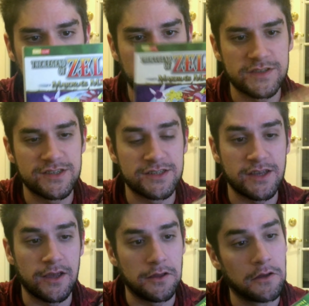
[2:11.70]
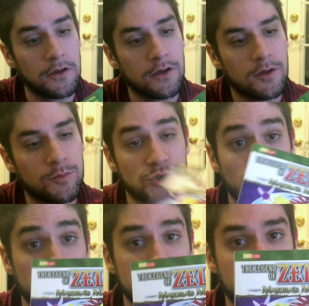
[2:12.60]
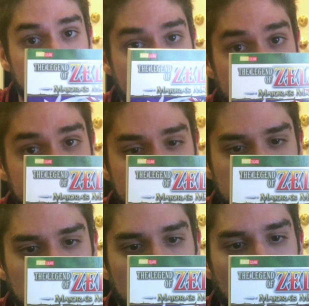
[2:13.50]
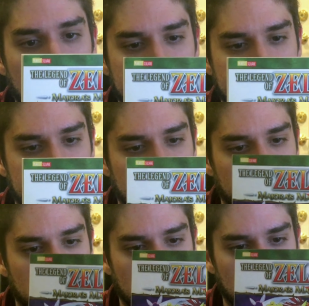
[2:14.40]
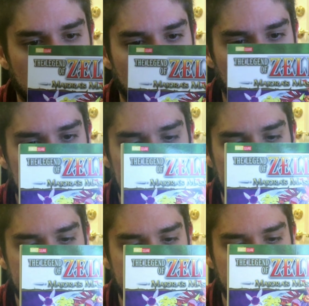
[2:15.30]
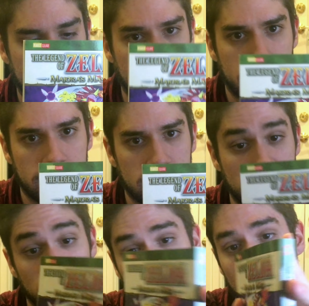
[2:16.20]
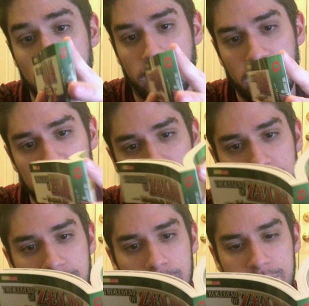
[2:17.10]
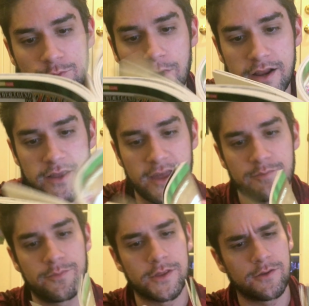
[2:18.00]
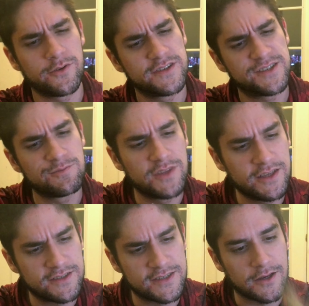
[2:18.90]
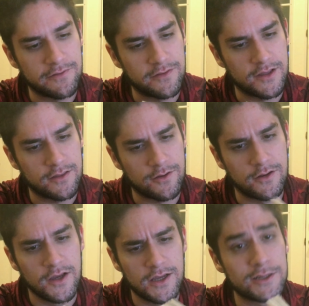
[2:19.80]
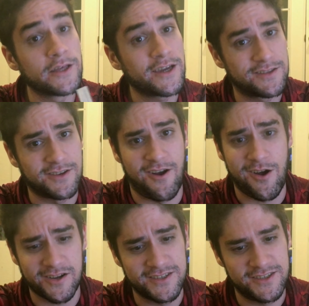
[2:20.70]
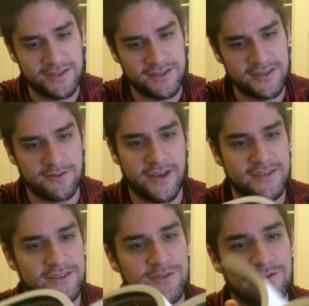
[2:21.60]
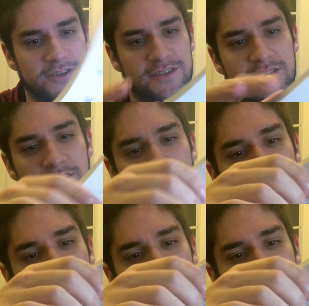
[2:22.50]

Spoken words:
This is a Majora's Mask manga, and it's really cool. I haven't fully read it yet, but there is some neat stuff in it. There, Link talks, so that's interesting.